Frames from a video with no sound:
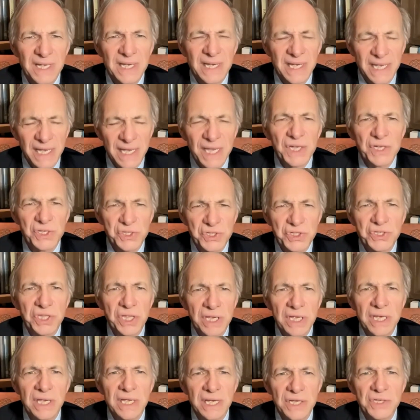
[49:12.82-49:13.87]
is
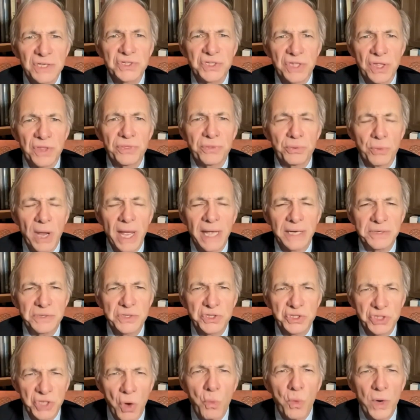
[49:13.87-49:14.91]
the threat.
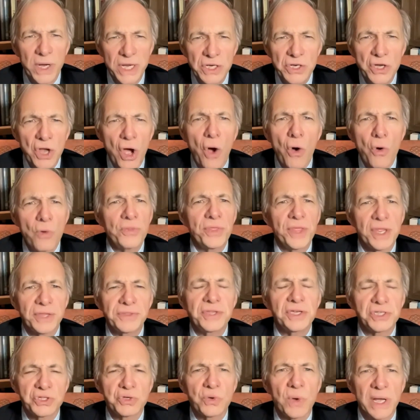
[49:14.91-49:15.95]
So we know that
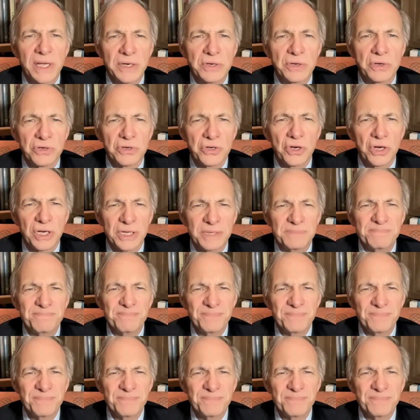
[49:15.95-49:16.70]
this greater good.